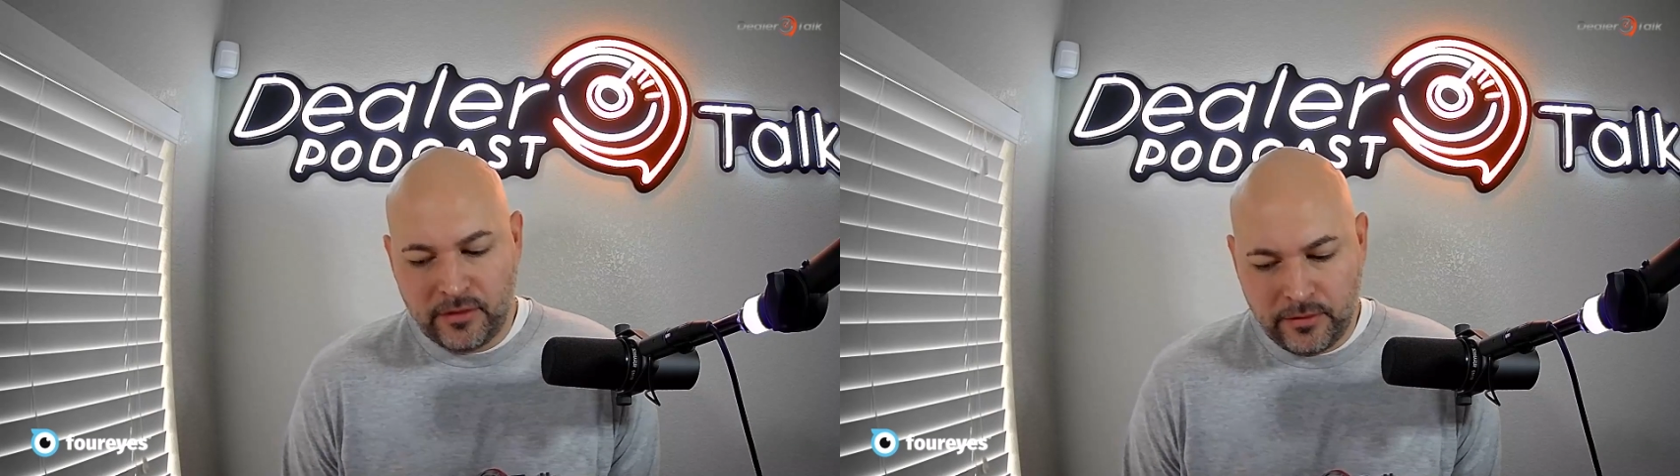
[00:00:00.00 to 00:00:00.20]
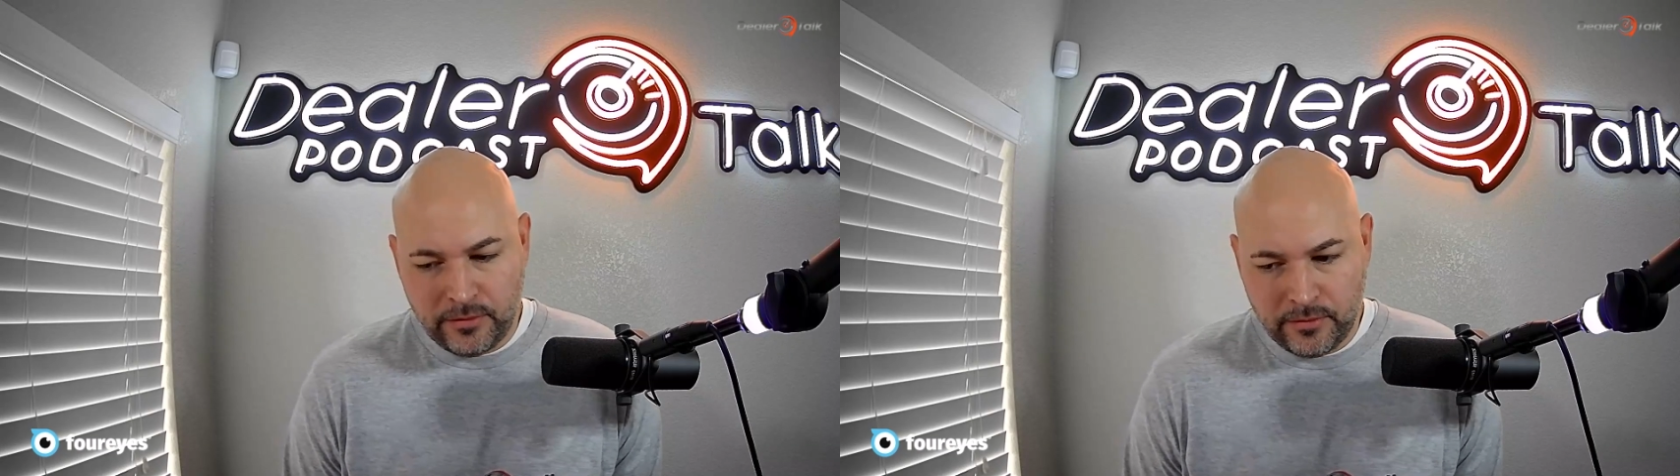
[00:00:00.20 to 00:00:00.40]

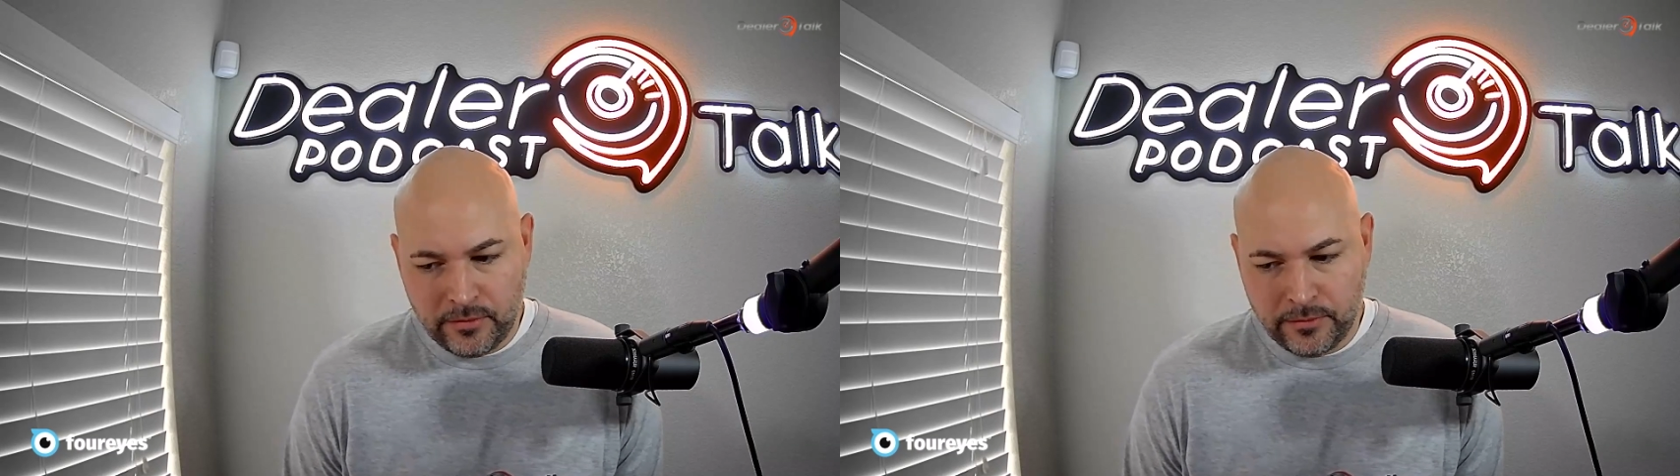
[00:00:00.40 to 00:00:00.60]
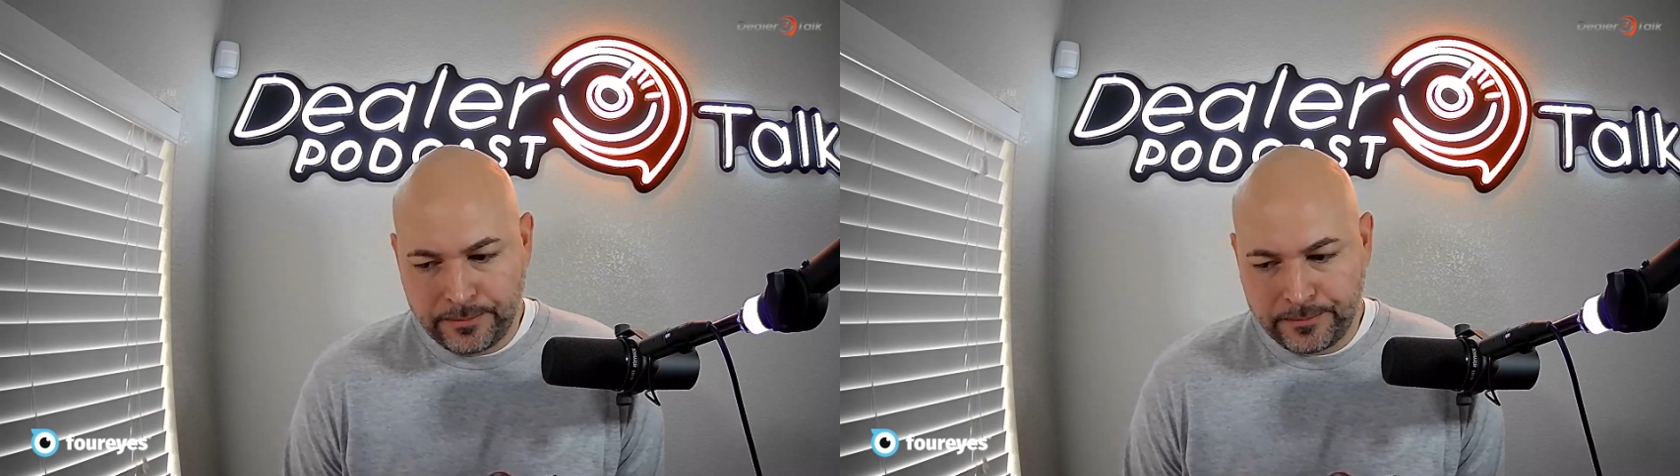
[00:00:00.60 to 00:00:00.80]

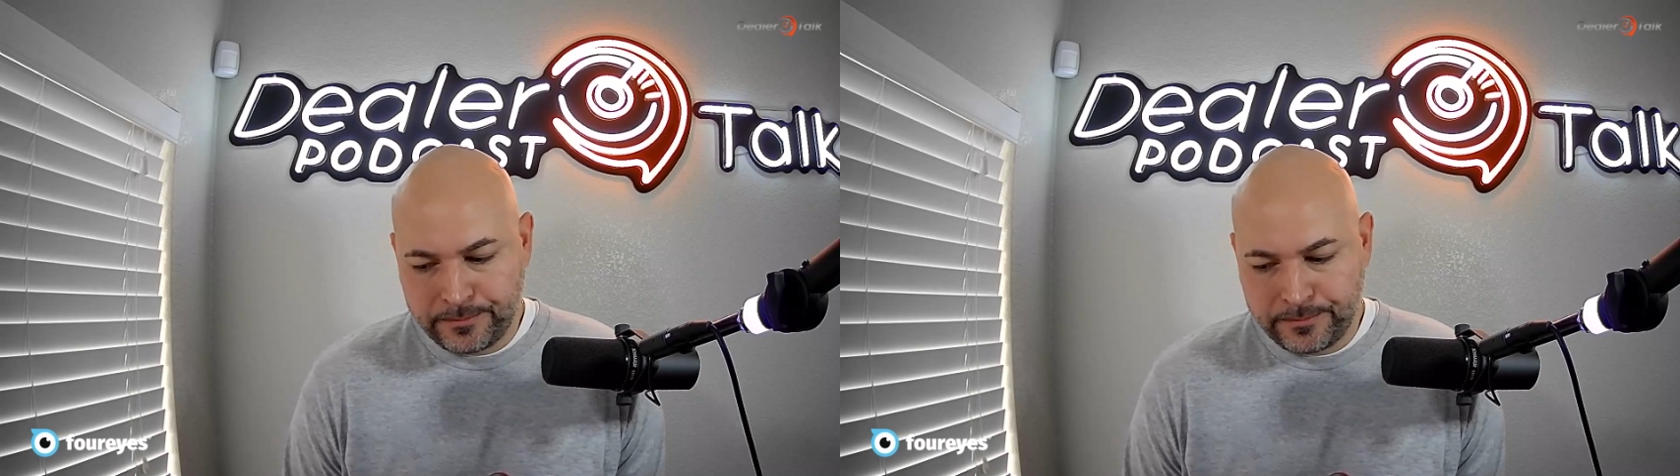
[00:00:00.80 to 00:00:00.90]
to